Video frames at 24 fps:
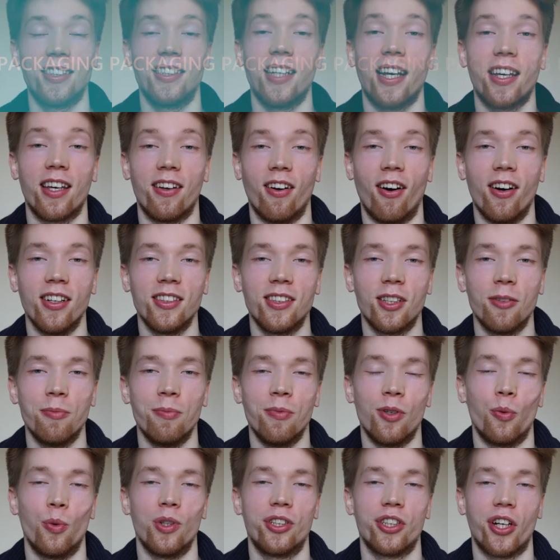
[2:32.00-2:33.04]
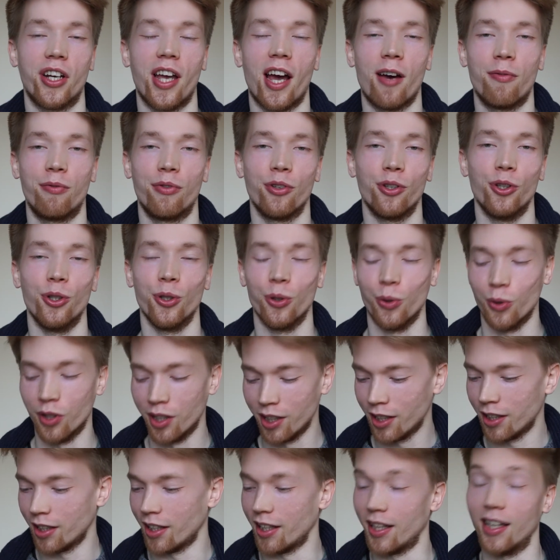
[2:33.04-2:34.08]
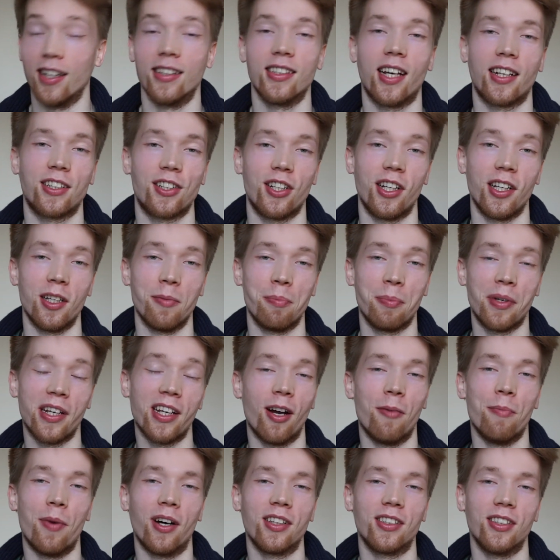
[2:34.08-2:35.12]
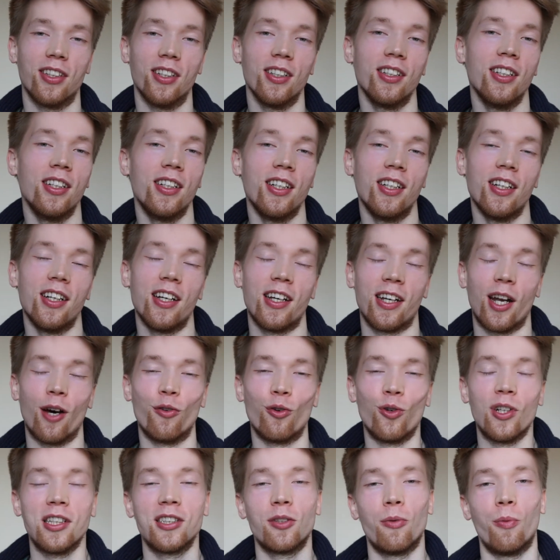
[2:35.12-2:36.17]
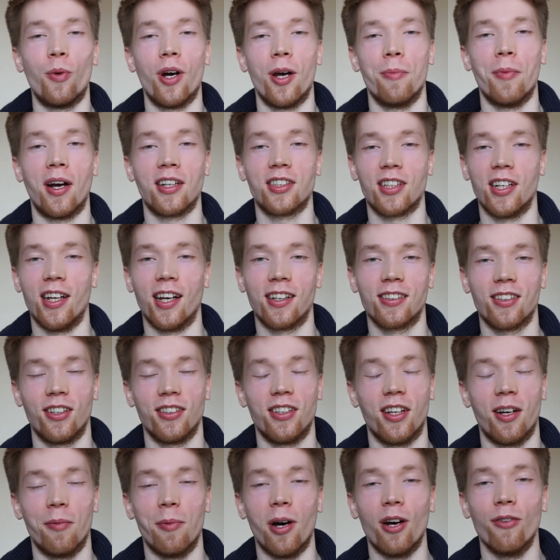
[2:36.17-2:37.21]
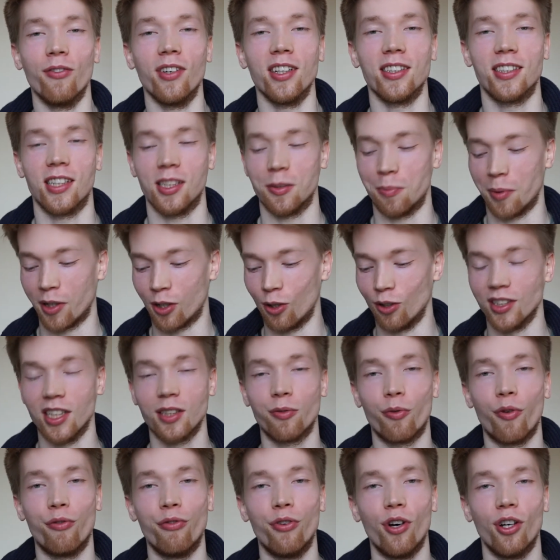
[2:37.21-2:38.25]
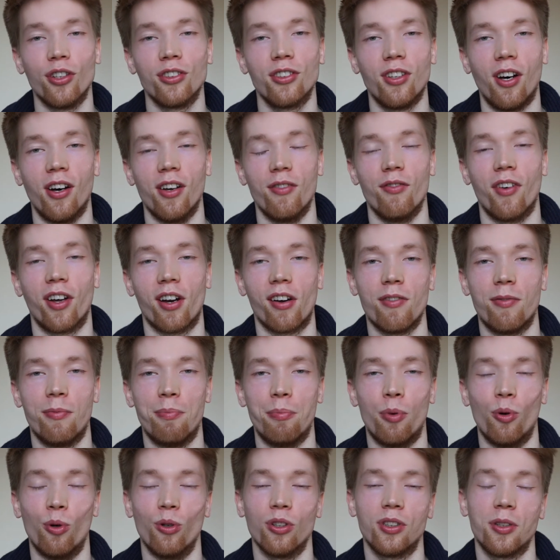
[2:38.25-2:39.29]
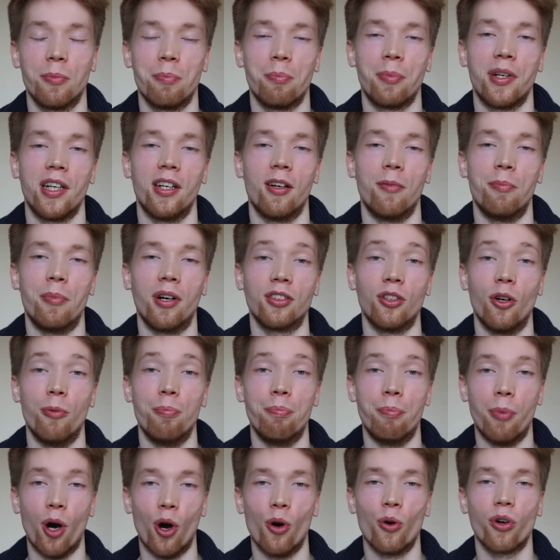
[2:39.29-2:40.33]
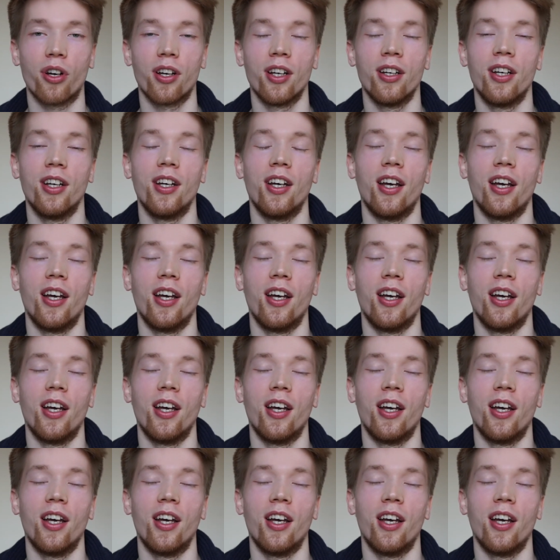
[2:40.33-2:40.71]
second item which I have for you is actually peanut butter. Now the reason why I'm actually excited about this is because it's the first time that I've bought peanut butter bulk.